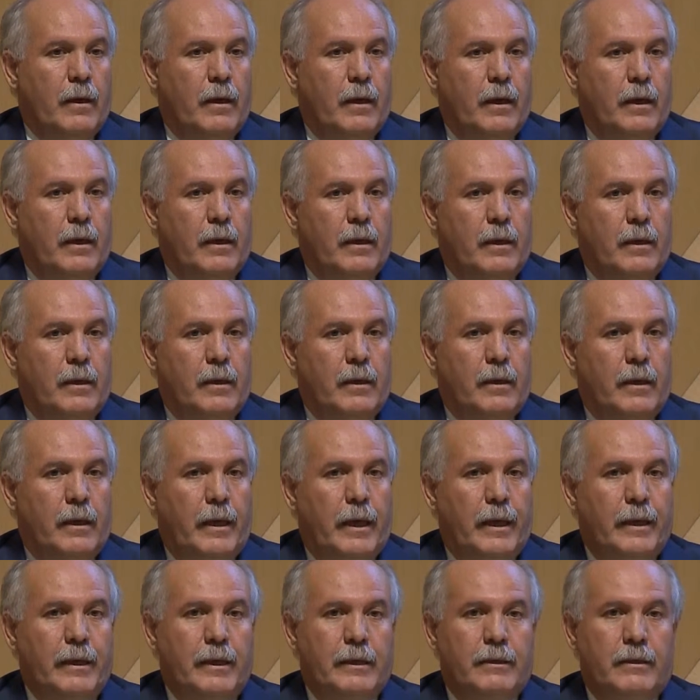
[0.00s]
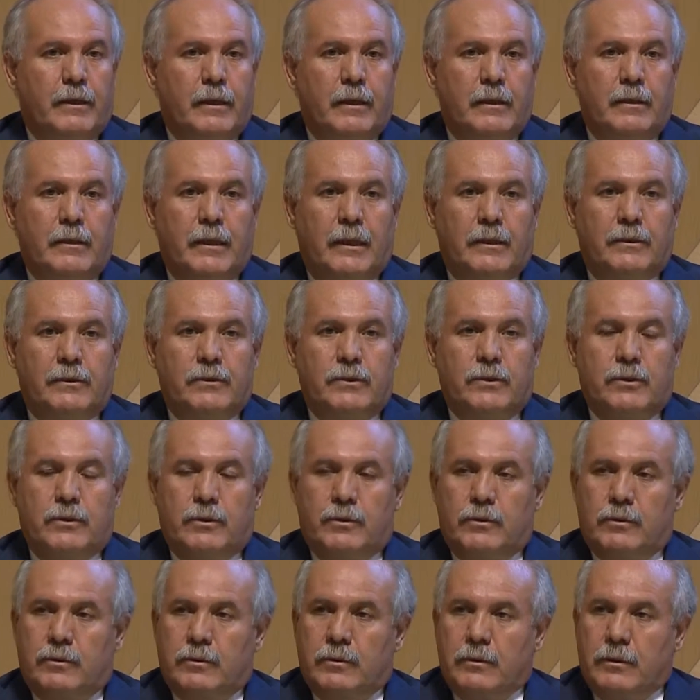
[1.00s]
anything
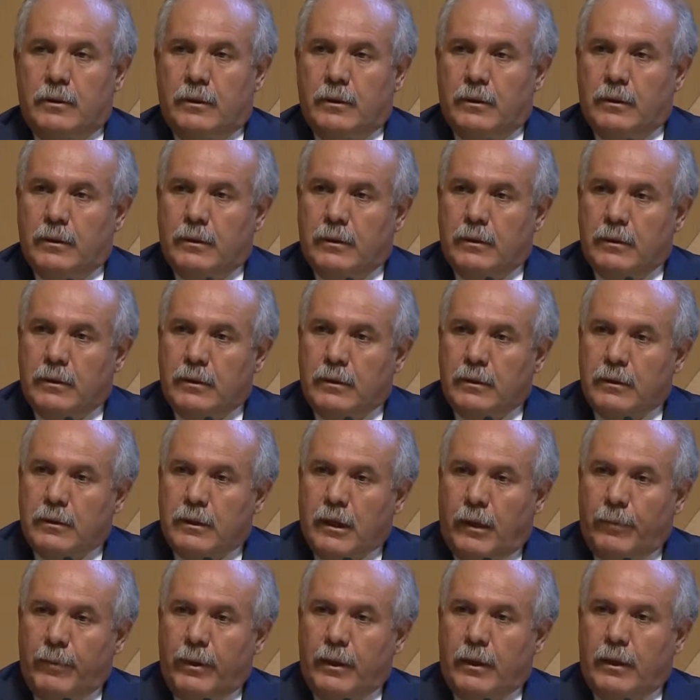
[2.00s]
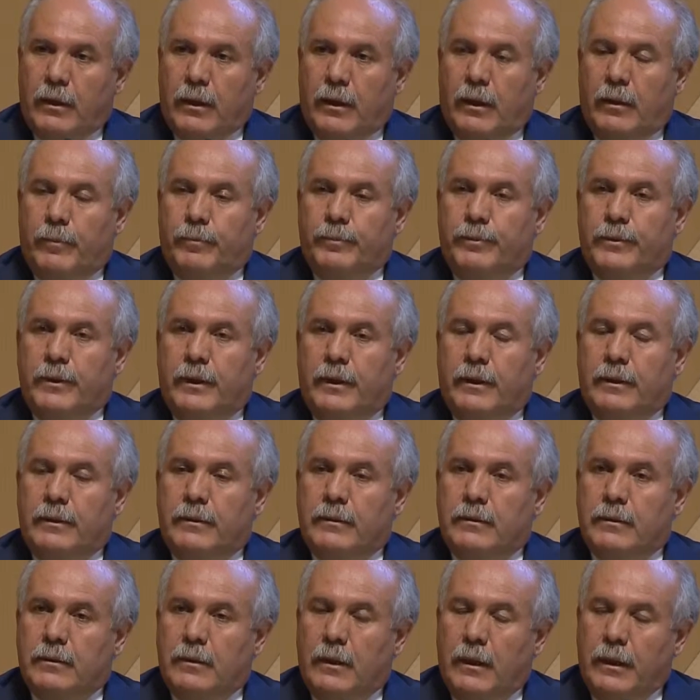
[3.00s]
that's coming up,
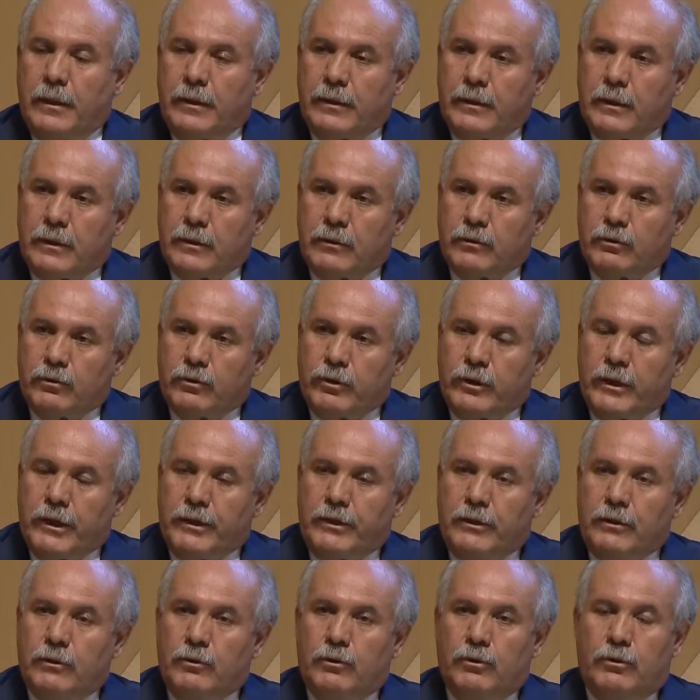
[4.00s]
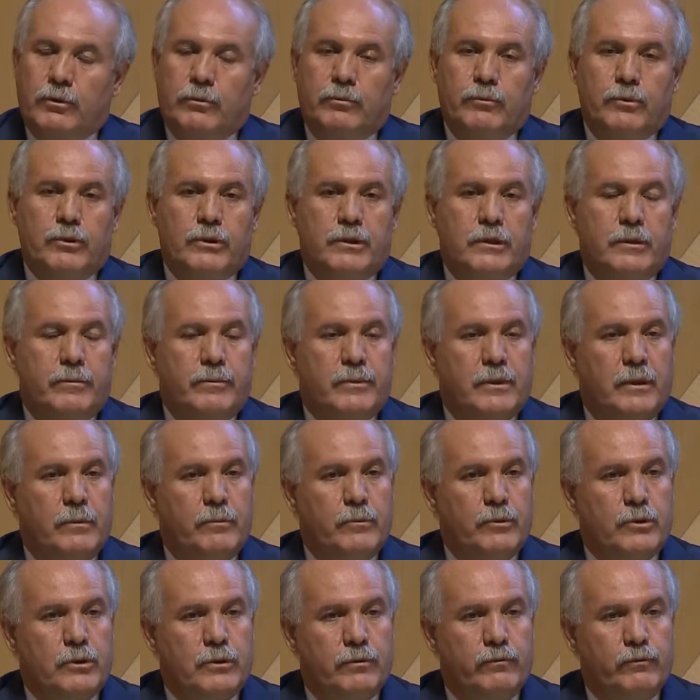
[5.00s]
and anything relating to the Muslims and
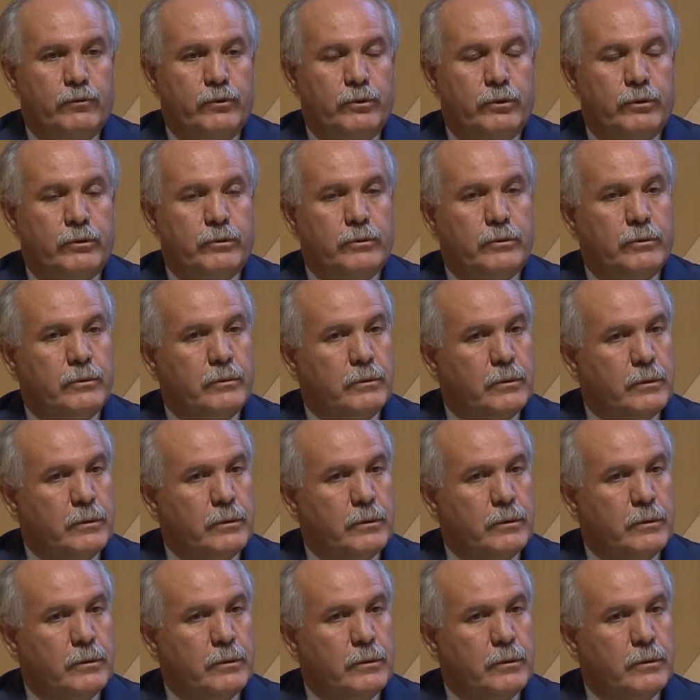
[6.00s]
Muslim world,